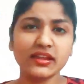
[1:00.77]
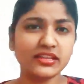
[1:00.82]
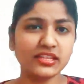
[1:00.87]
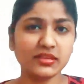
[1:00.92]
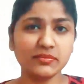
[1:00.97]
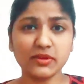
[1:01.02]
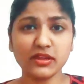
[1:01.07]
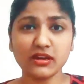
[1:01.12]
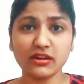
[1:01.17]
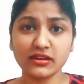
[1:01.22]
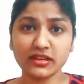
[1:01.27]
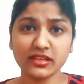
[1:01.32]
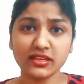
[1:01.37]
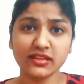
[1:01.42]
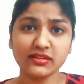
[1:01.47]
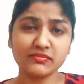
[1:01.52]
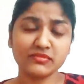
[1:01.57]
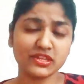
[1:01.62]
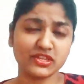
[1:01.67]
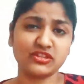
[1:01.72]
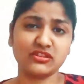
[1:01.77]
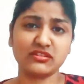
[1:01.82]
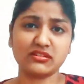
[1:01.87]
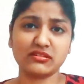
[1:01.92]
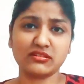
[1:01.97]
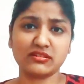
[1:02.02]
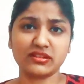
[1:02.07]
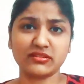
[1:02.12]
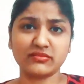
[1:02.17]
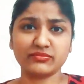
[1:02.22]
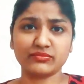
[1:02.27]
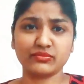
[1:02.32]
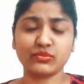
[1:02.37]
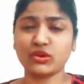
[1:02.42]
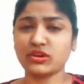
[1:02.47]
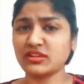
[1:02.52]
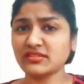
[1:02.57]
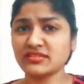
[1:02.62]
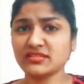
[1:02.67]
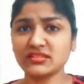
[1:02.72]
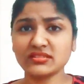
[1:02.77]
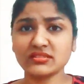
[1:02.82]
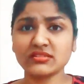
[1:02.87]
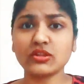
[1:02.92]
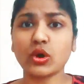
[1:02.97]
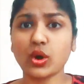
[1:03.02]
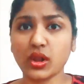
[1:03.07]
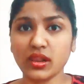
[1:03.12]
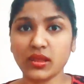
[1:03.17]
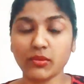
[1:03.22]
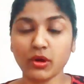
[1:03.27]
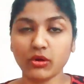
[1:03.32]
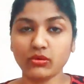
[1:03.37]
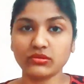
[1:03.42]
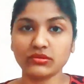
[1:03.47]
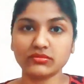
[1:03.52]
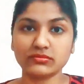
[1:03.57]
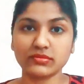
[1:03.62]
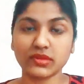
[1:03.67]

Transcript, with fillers: deep learning and machine learning. What is this all about?